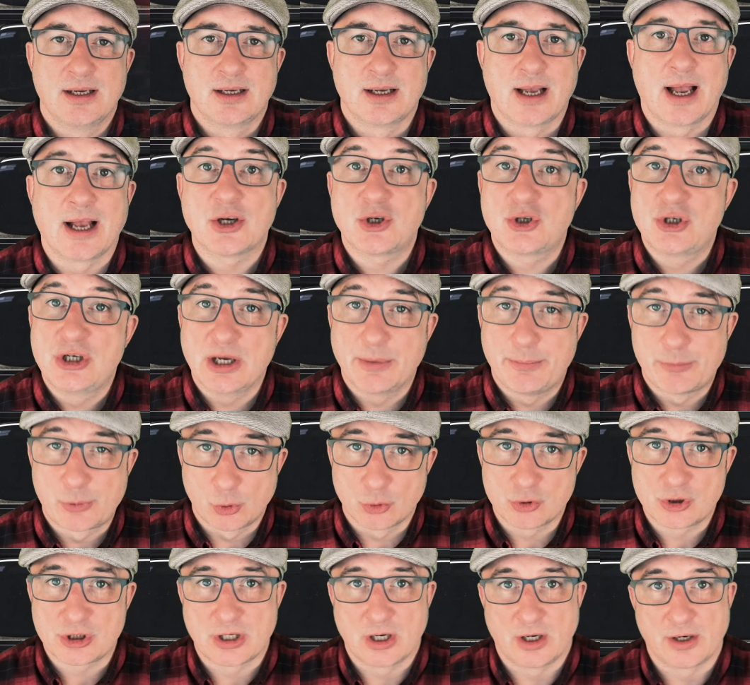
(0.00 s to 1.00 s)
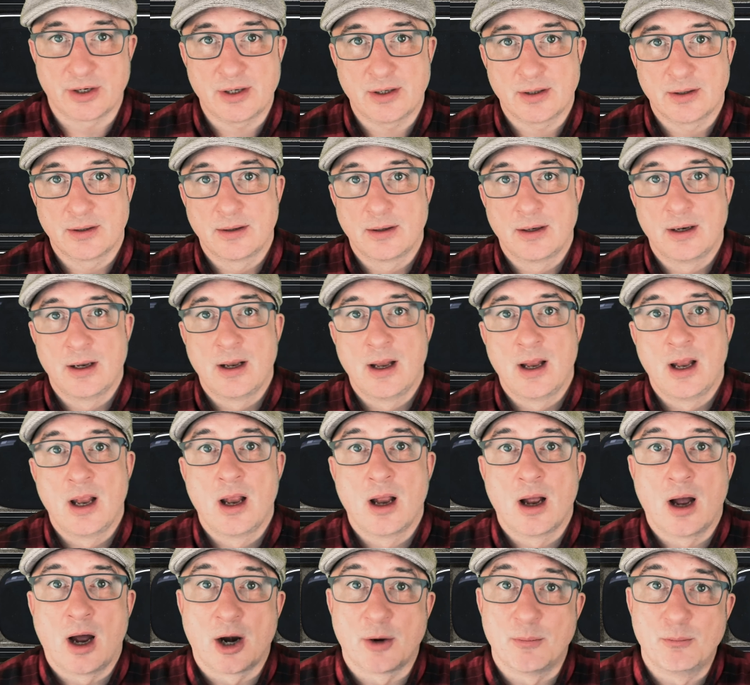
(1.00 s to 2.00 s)
As she approached her,
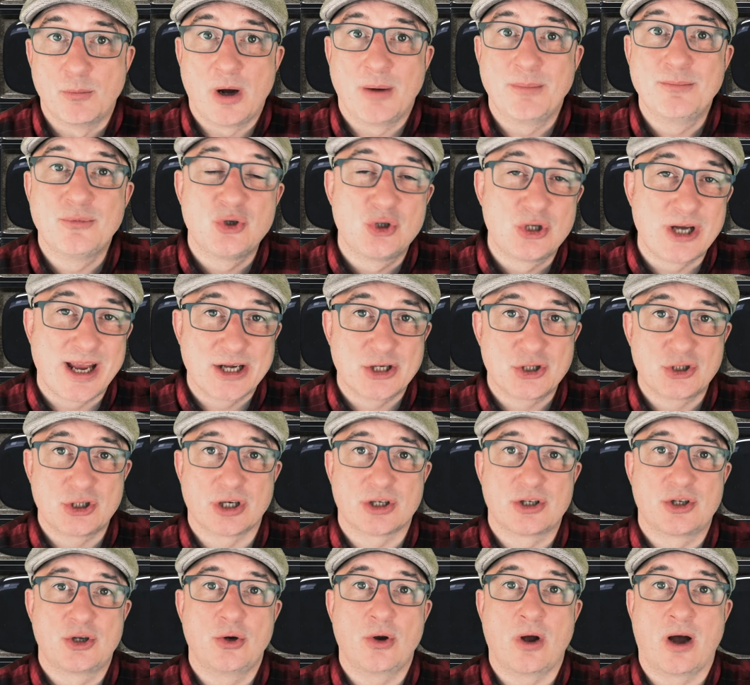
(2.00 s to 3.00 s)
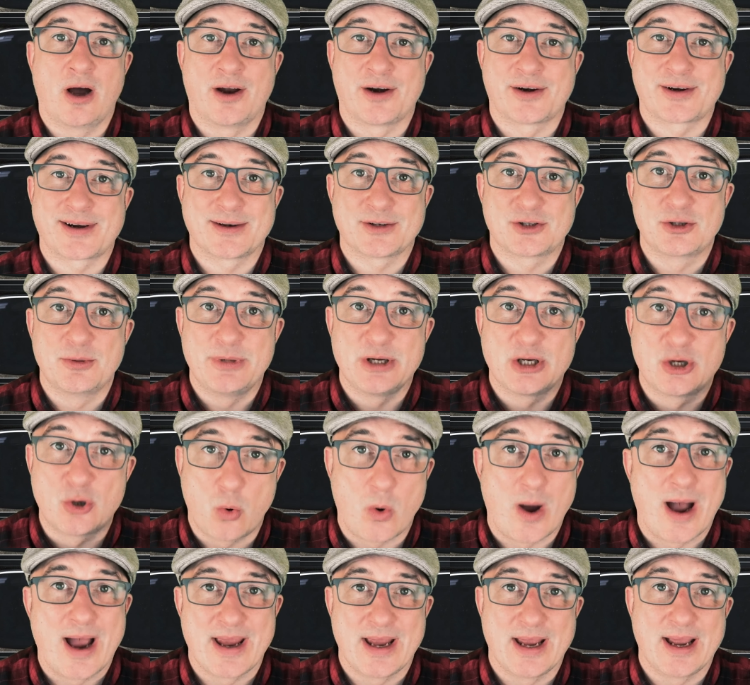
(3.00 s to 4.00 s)
her mum gestured to her to be
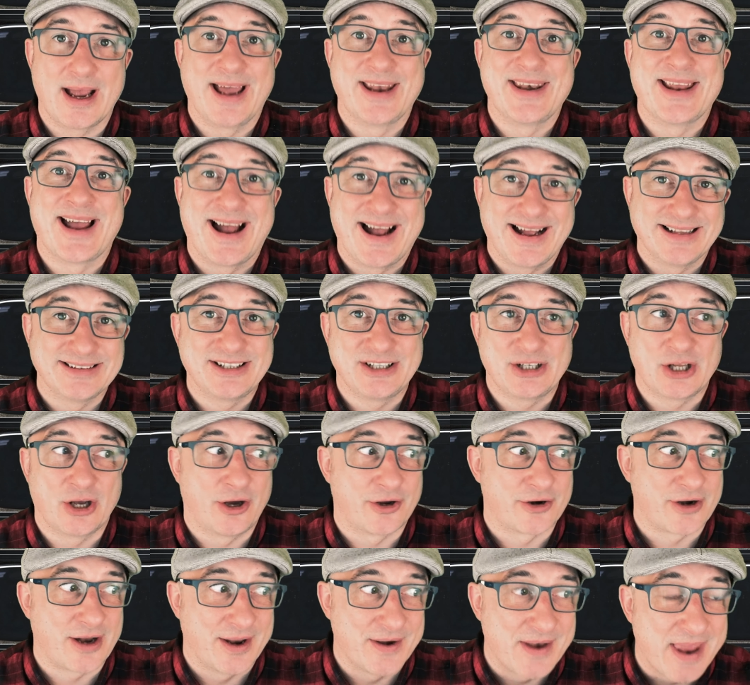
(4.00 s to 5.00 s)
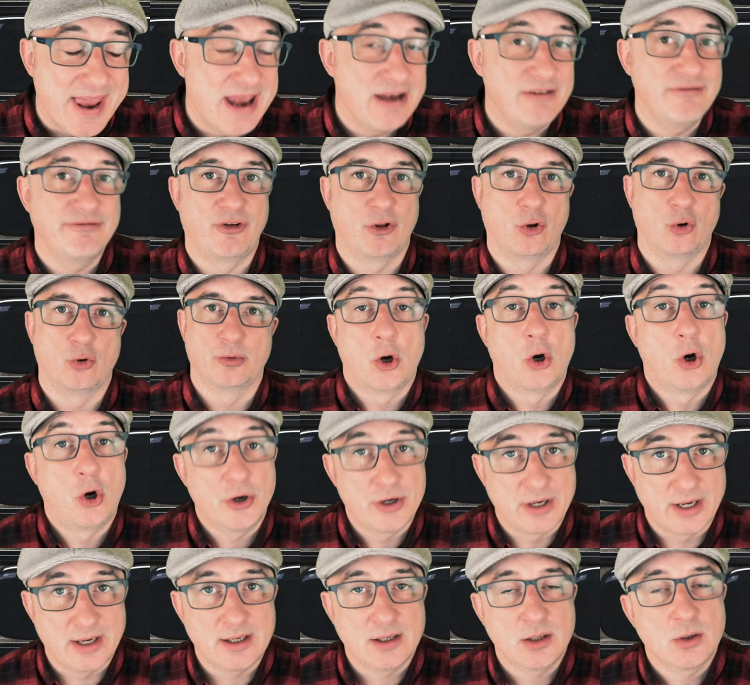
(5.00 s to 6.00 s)
quiet and handed her an envelope.
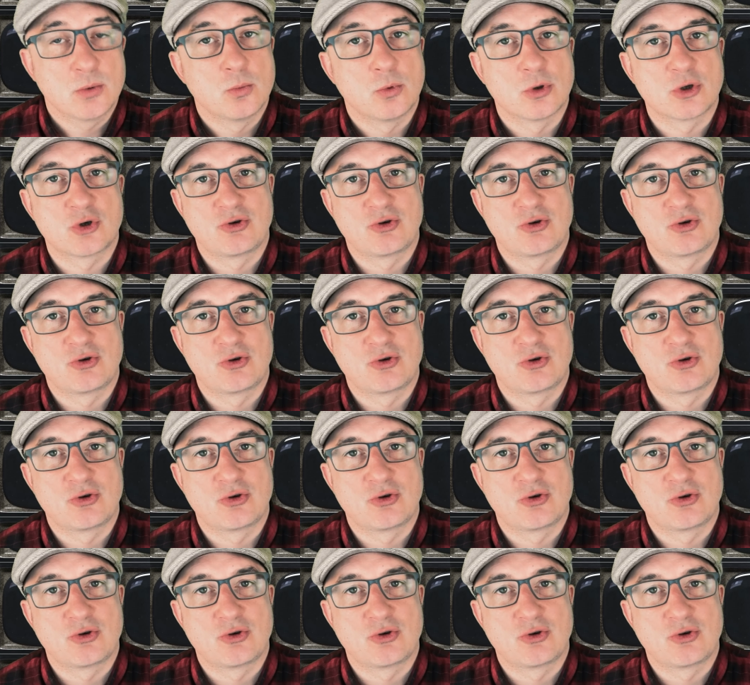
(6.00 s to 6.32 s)
On it was